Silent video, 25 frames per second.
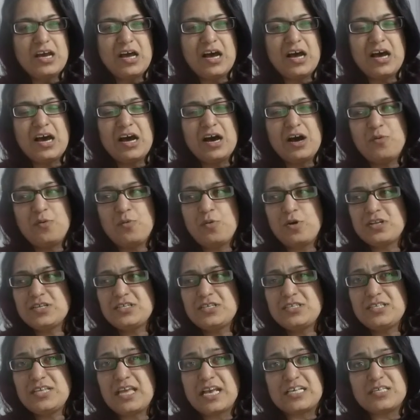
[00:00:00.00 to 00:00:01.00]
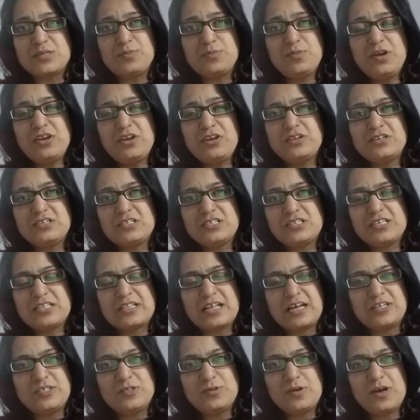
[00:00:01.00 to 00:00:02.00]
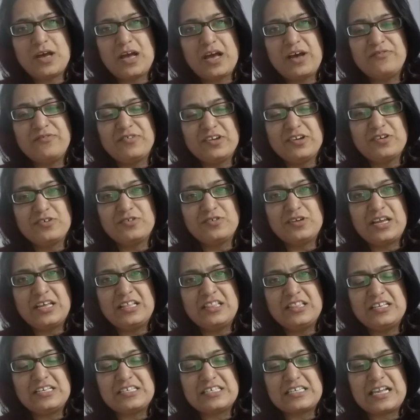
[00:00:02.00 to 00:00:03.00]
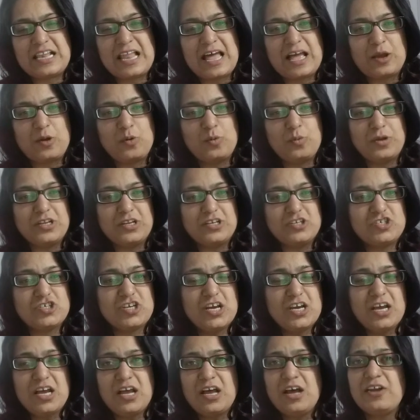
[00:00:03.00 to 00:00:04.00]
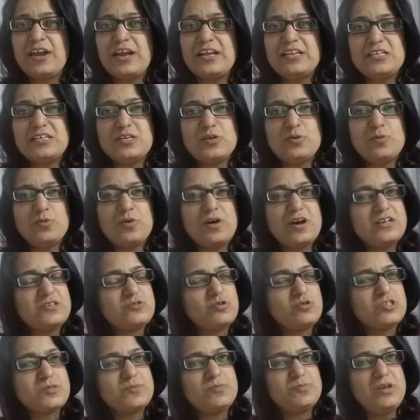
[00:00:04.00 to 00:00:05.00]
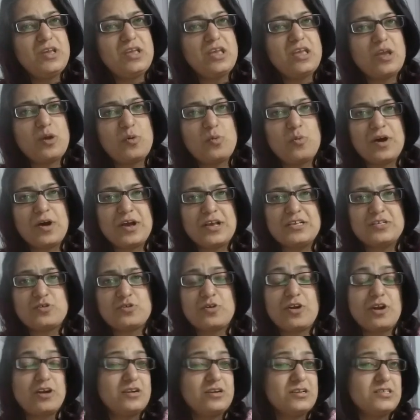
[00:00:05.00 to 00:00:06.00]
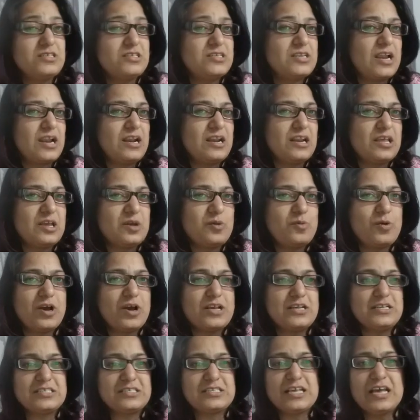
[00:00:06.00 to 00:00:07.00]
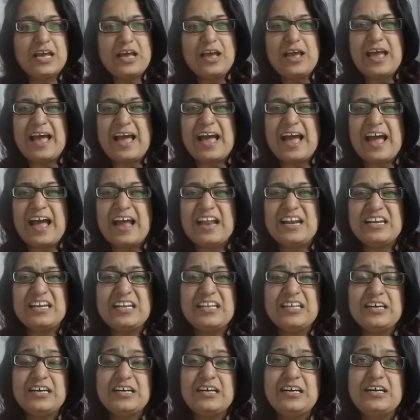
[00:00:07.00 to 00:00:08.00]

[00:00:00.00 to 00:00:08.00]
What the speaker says: What is the experience that you have in this language, writing wise or speaking wise or understanding wise, and